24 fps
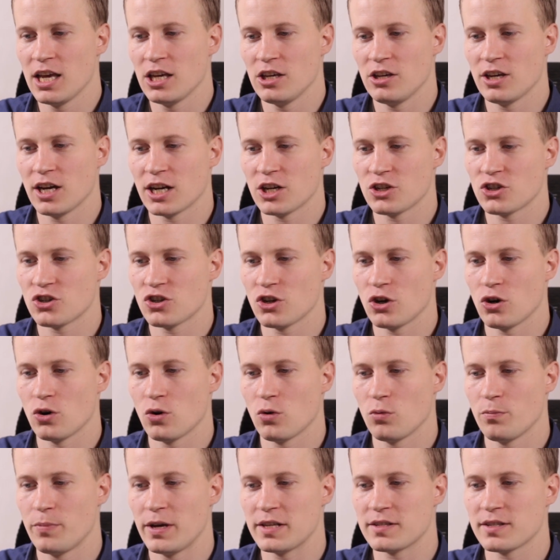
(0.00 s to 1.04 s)
You got to
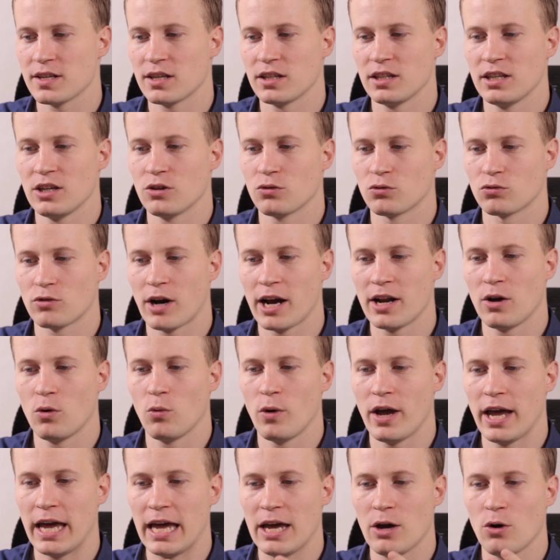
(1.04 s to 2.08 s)
show basically right
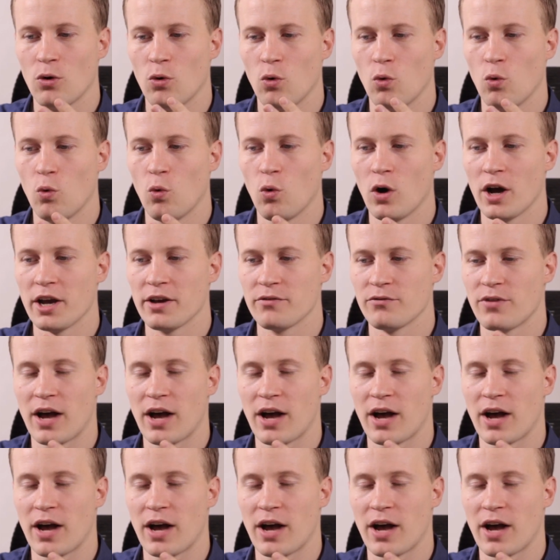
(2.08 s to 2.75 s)
away what